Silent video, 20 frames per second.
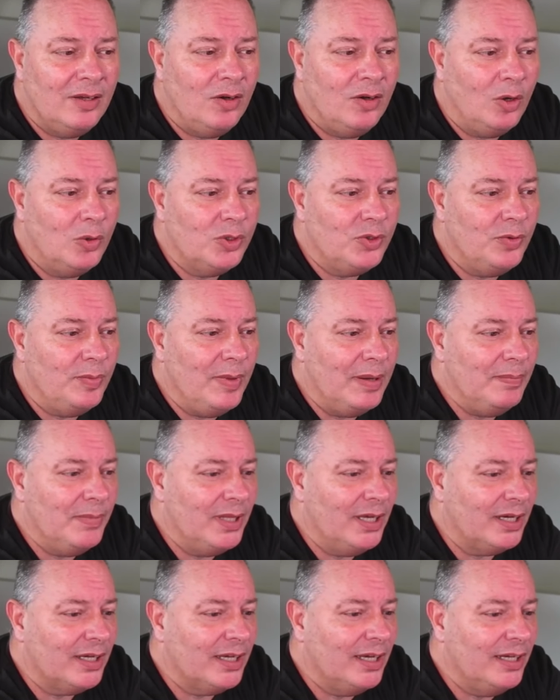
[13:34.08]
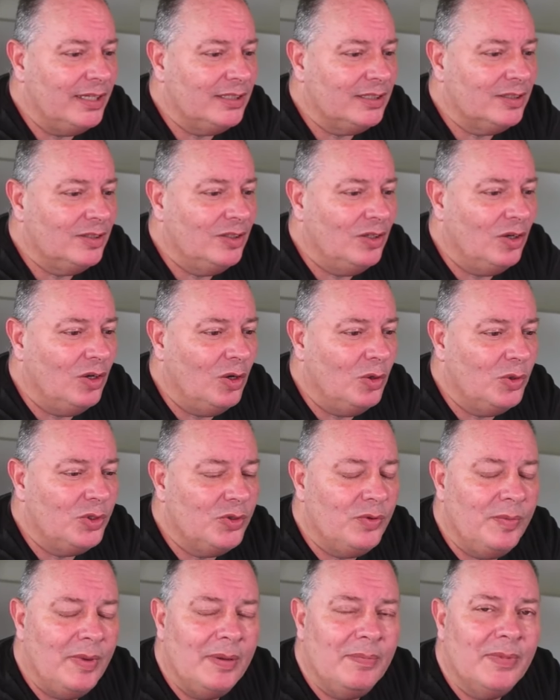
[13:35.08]
Always remember that, guys.
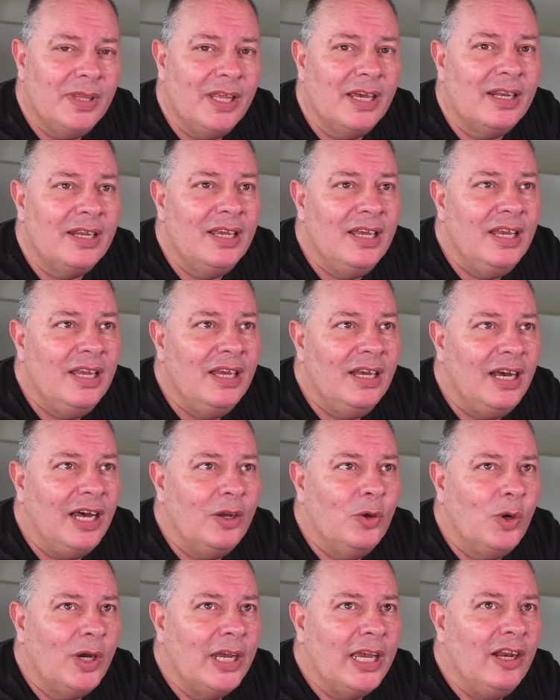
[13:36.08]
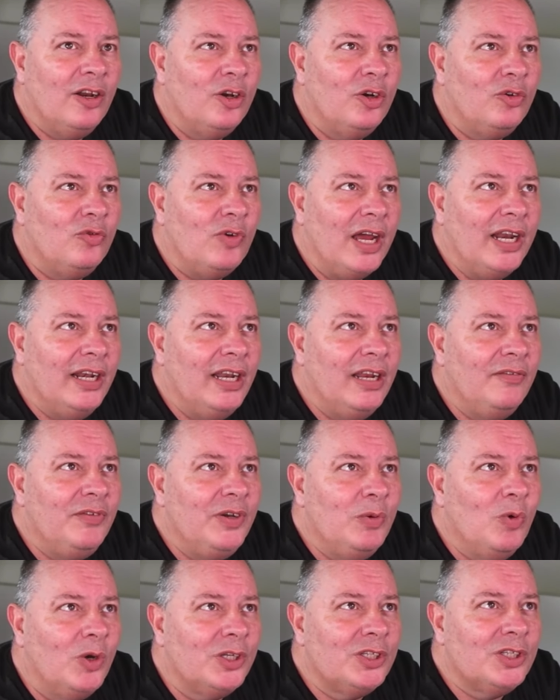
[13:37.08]
Always remember that. I know I get on a rant
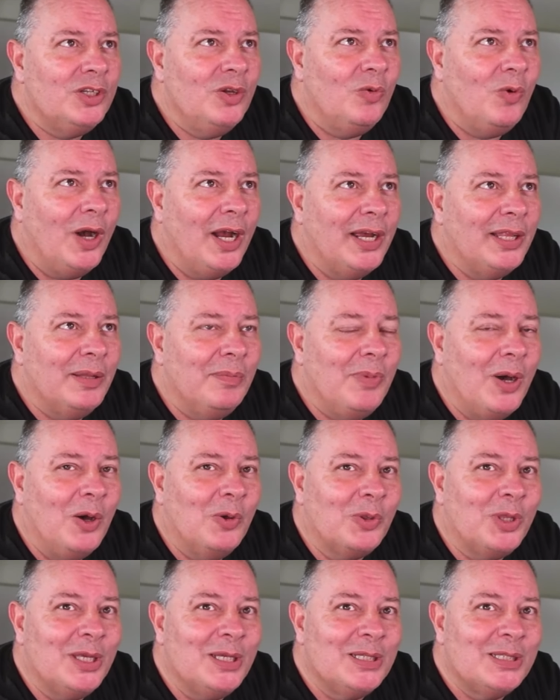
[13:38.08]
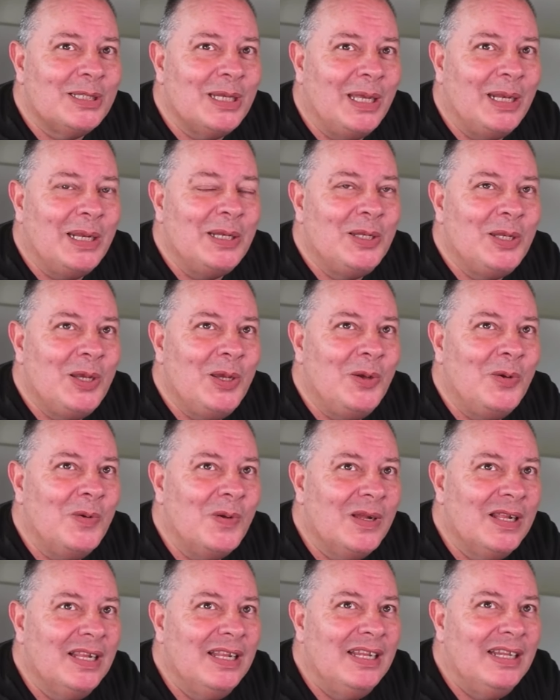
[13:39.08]
every once in a while about this, and I
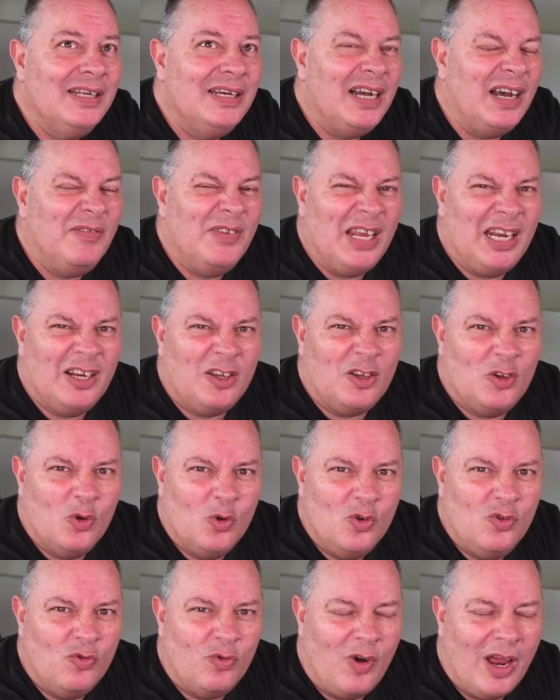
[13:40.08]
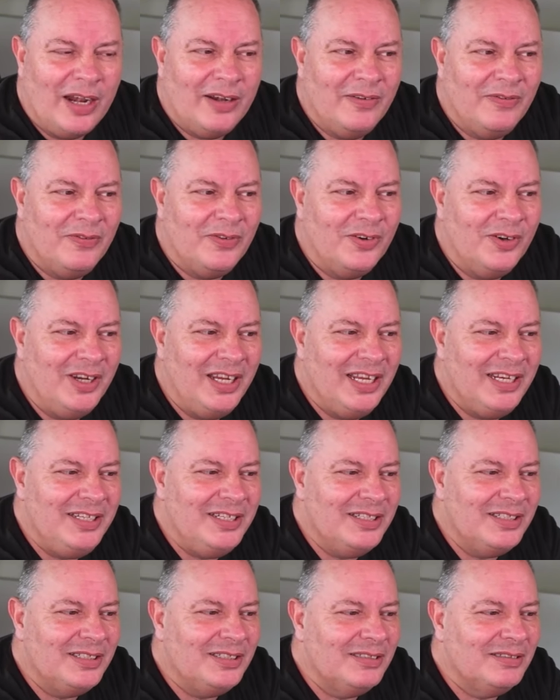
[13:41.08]
do. I haven't had a good rant for
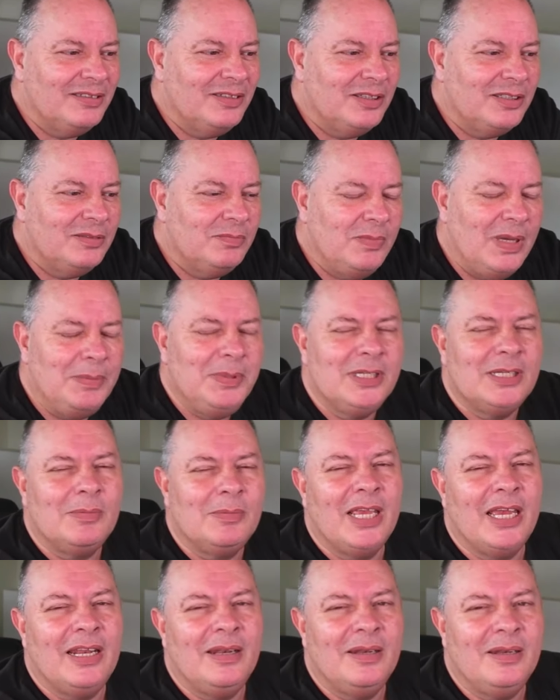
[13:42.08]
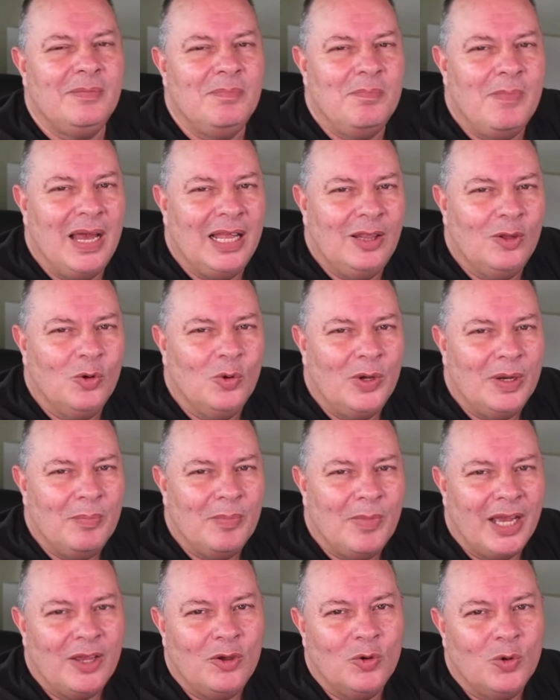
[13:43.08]
ages because maybe I'm getting mellow in
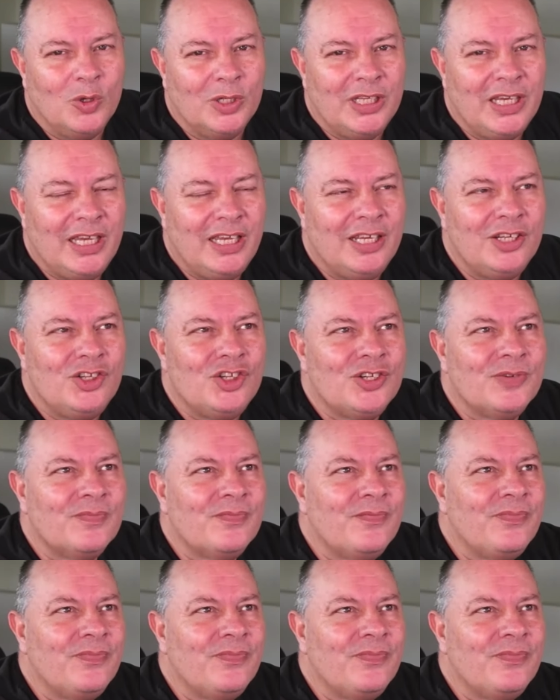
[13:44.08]
my old age.